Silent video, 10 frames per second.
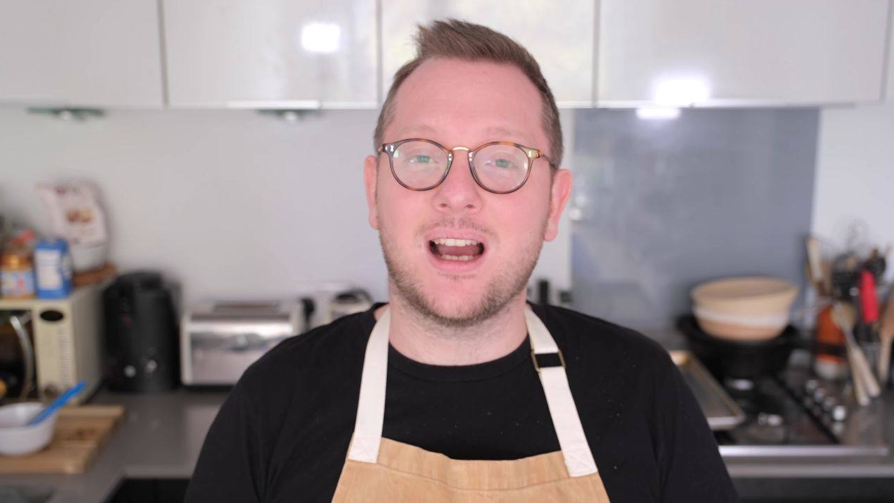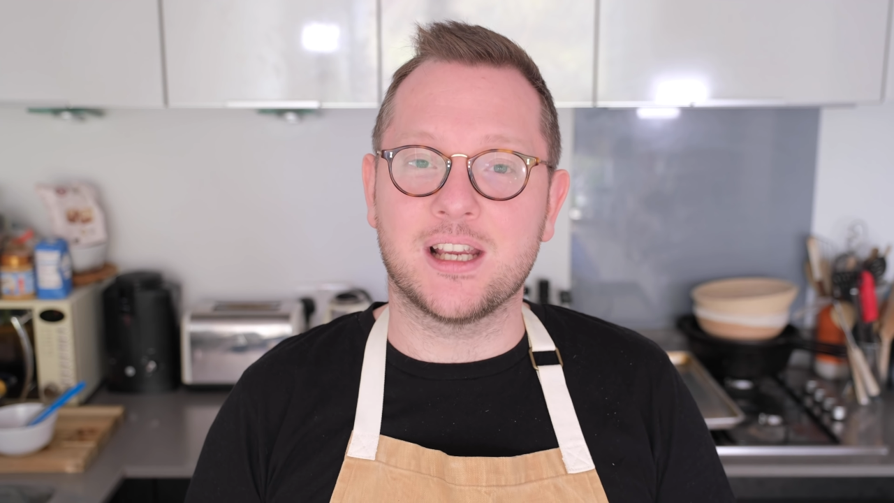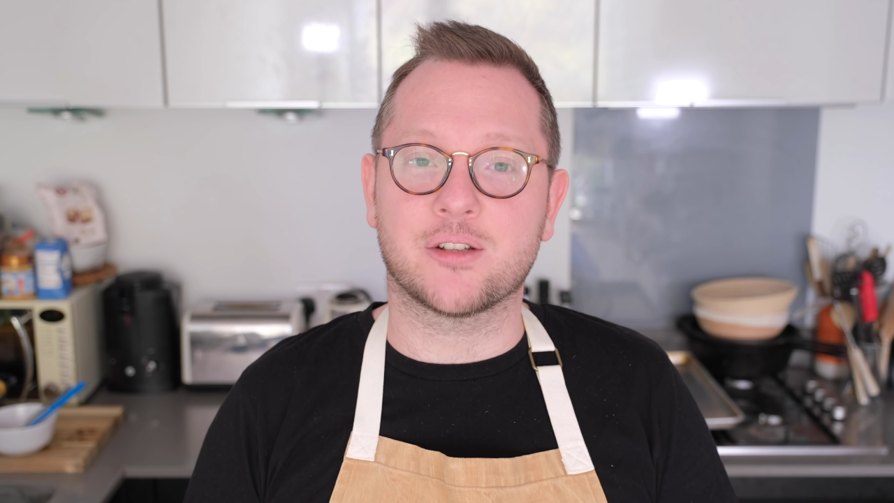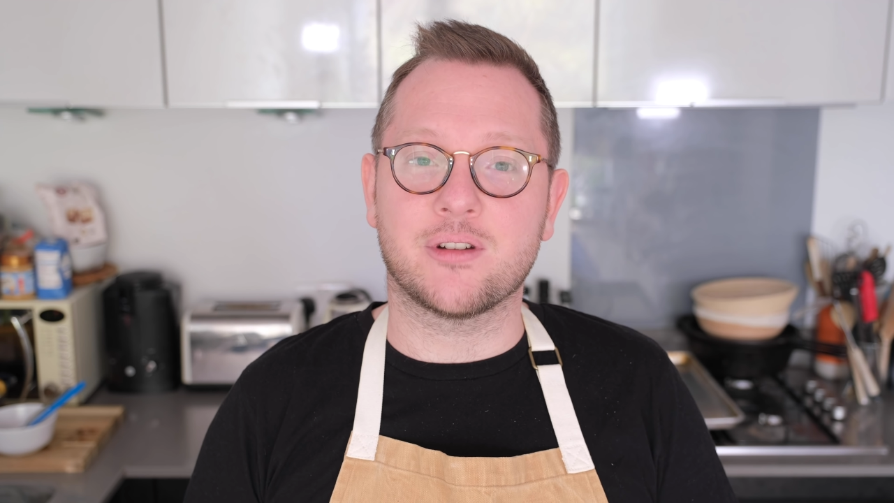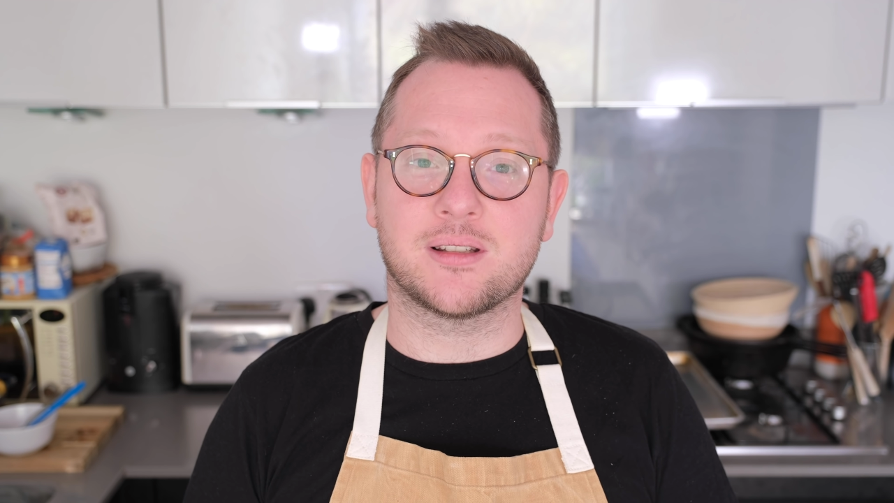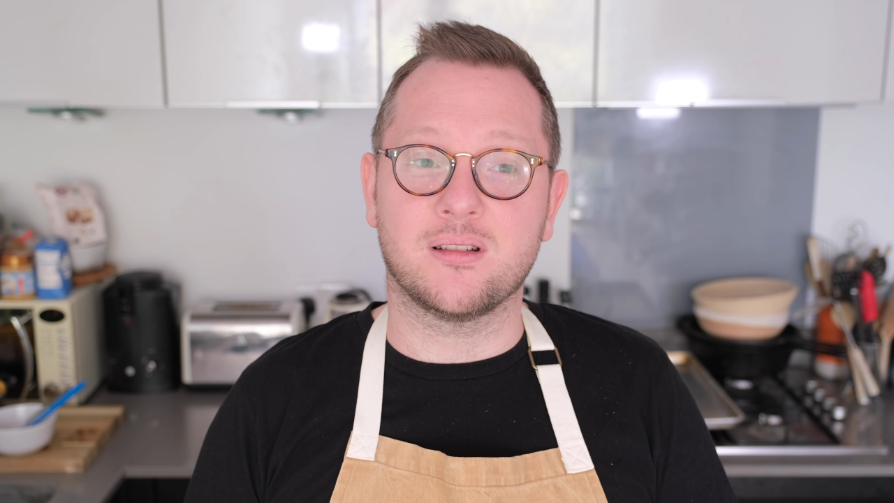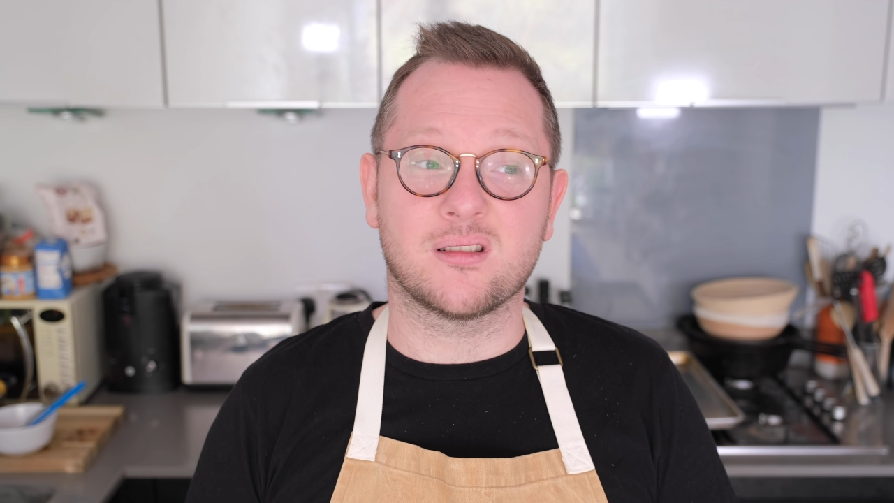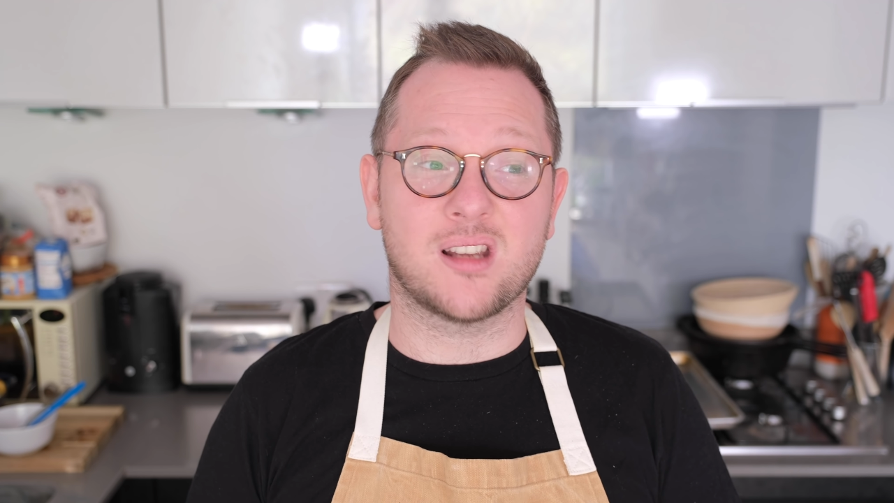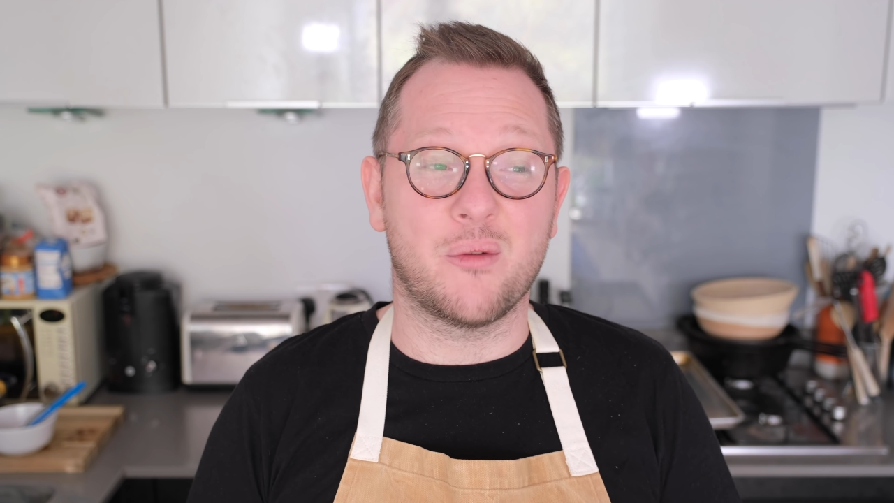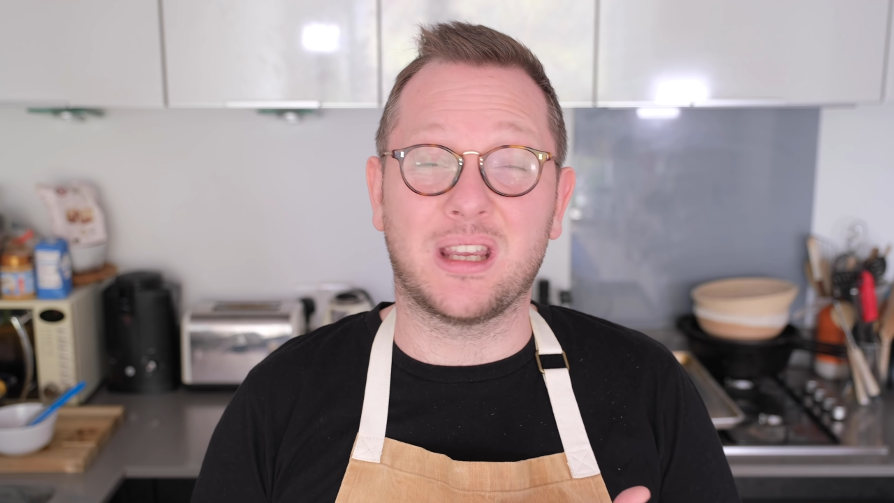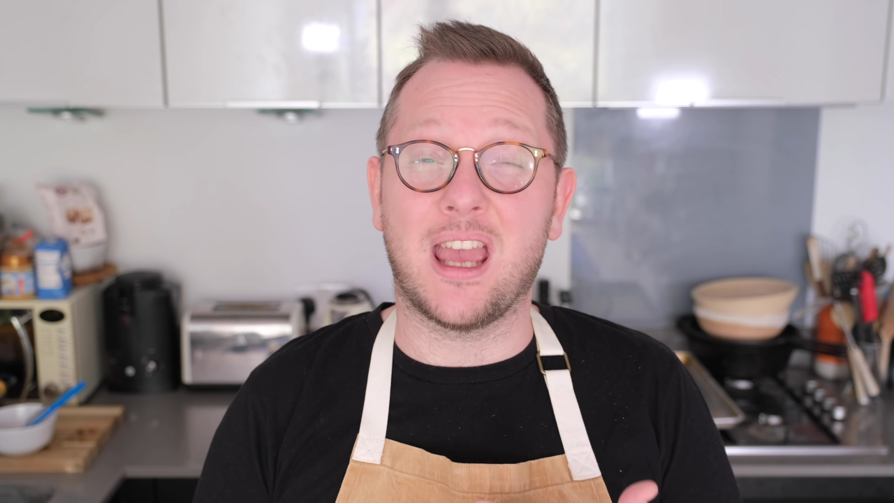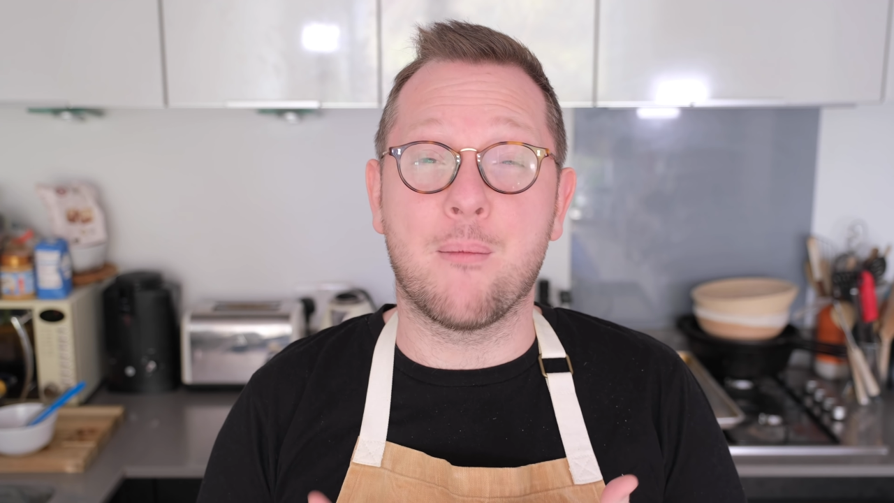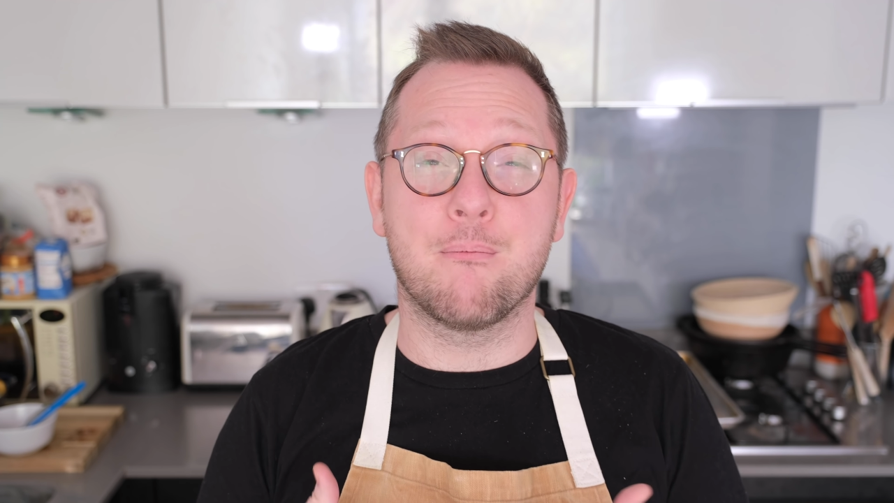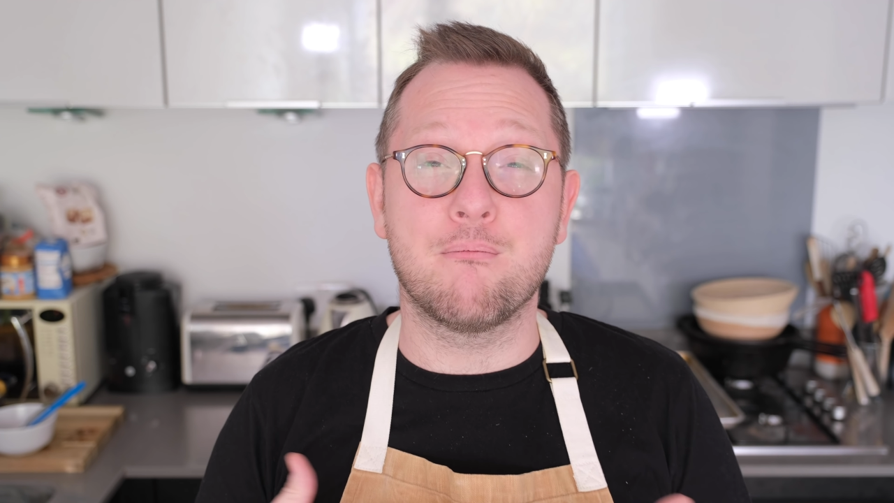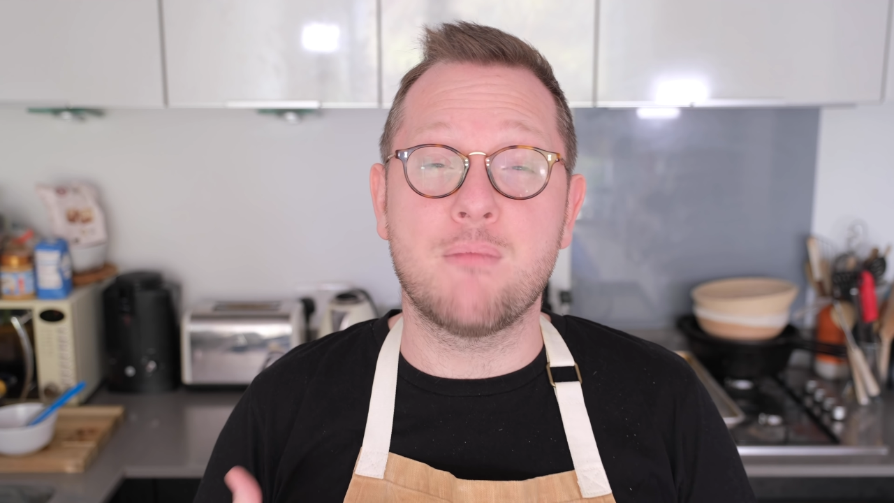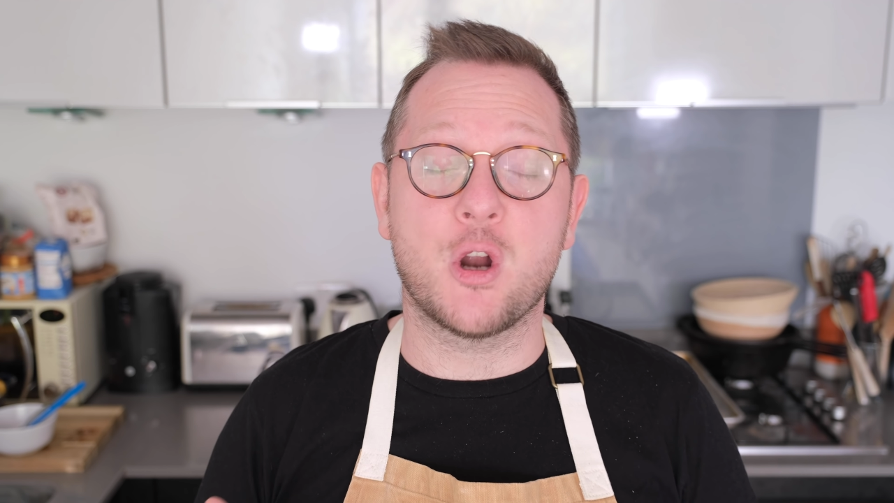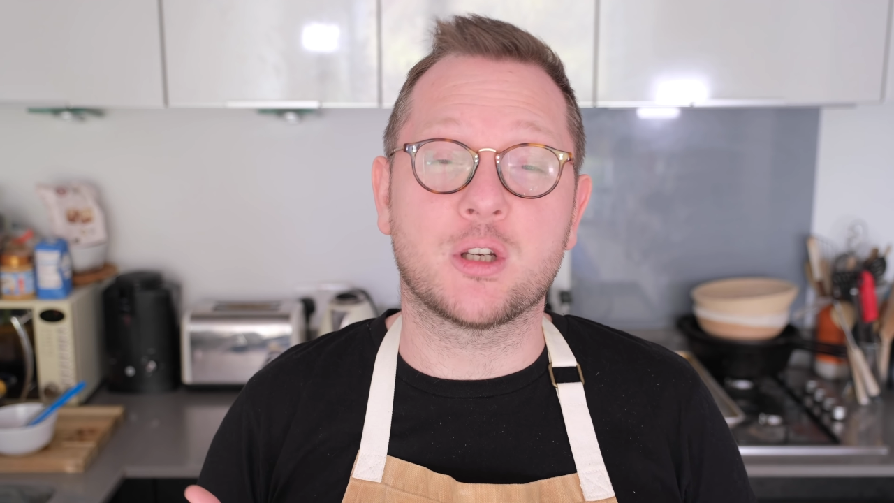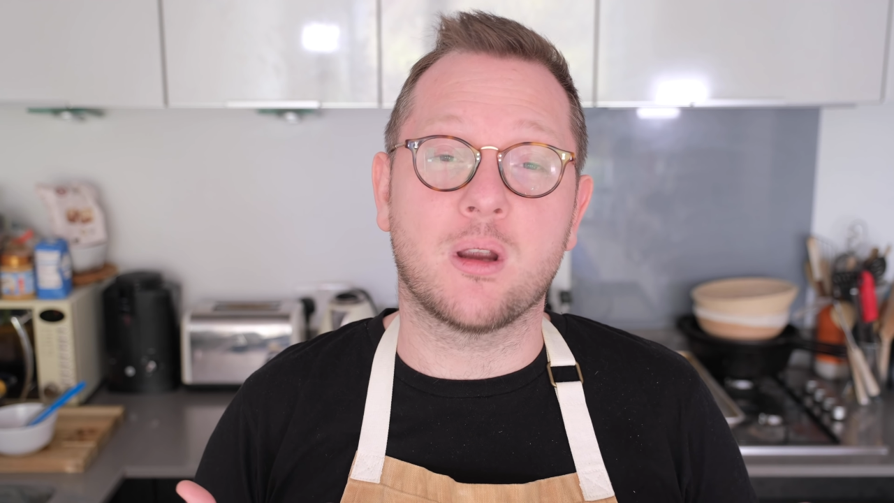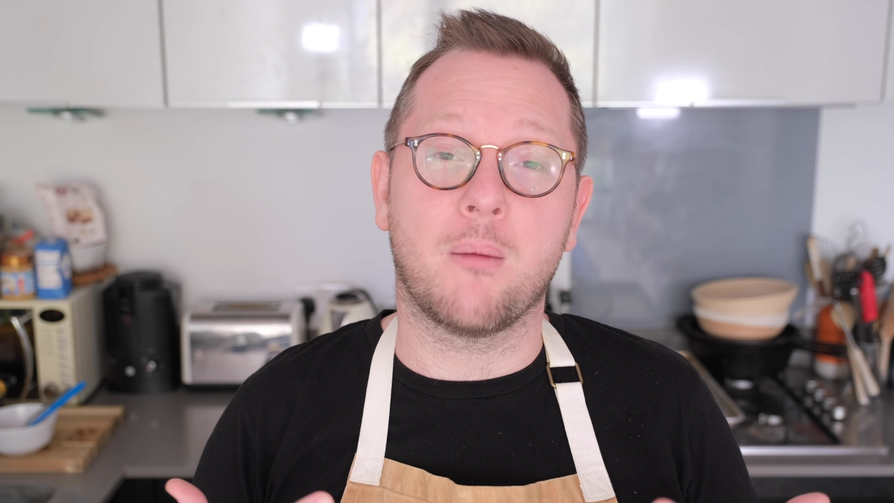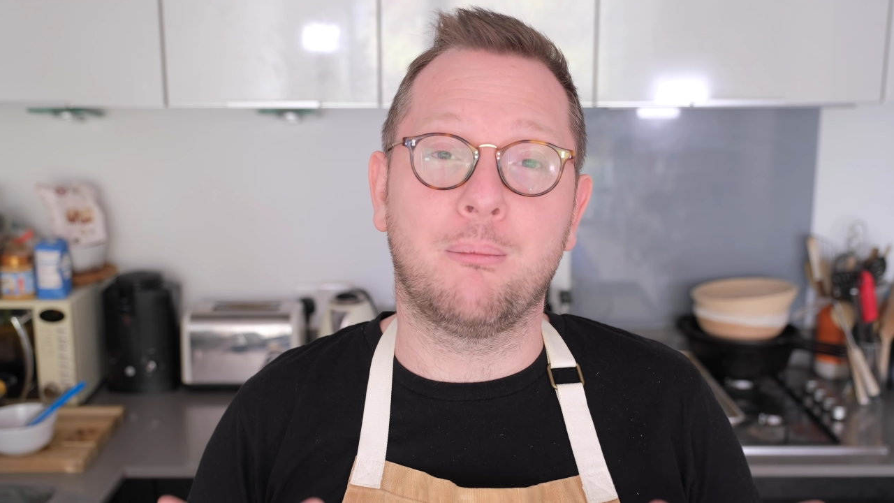ice crystals and we get a much